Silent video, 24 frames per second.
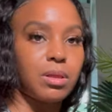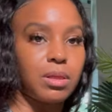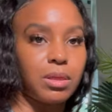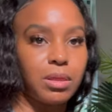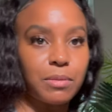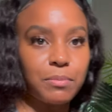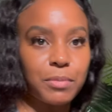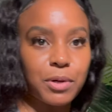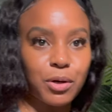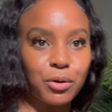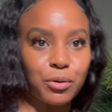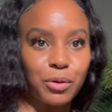
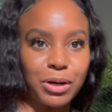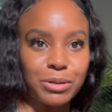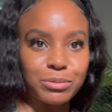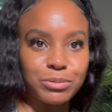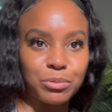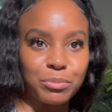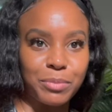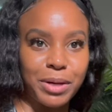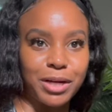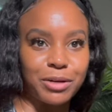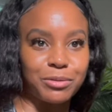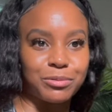Let me go grab
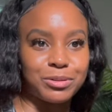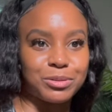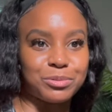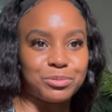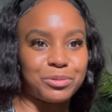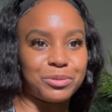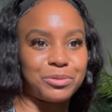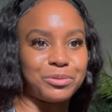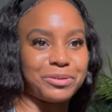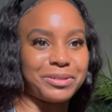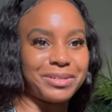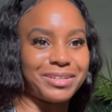some batteries
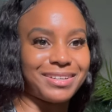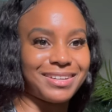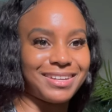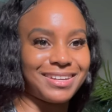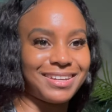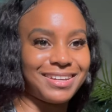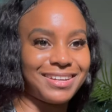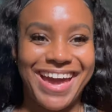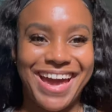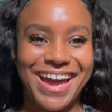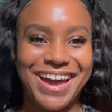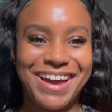real quick.
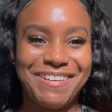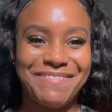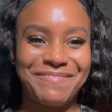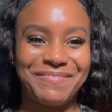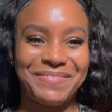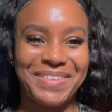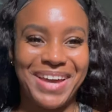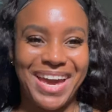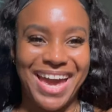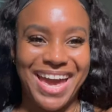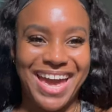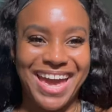I'm
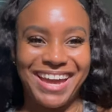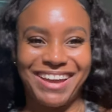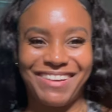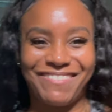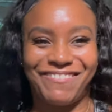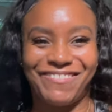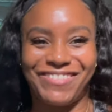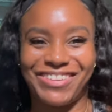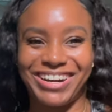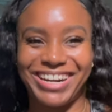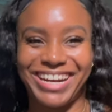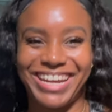back,
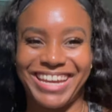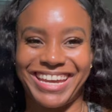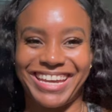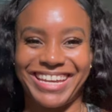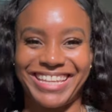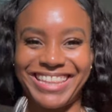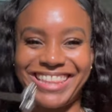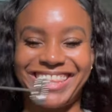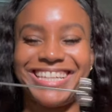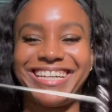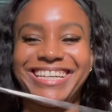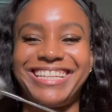
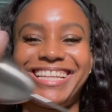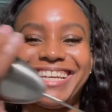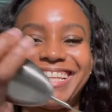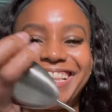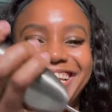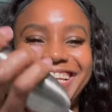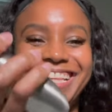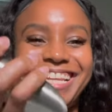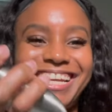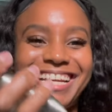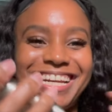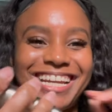friend. Look, look,
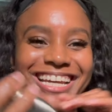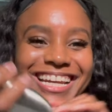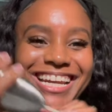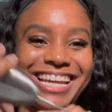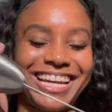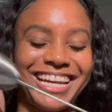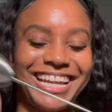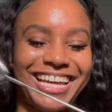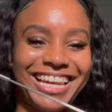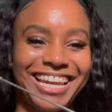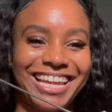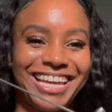look, look, look,
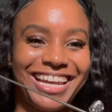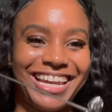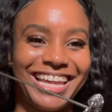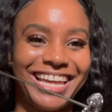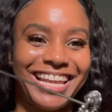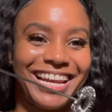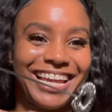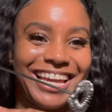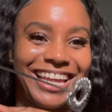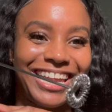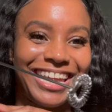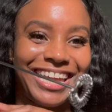look, look,
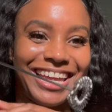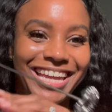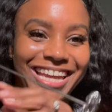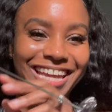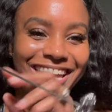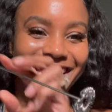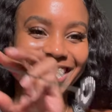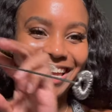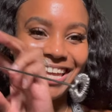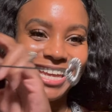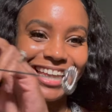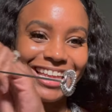look,
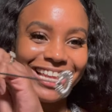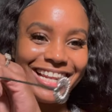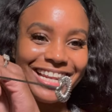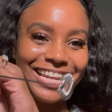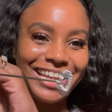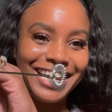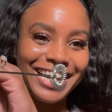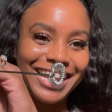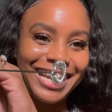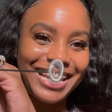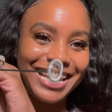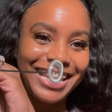
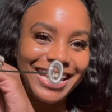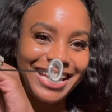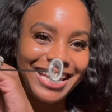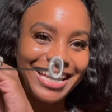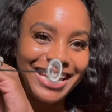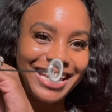look, look.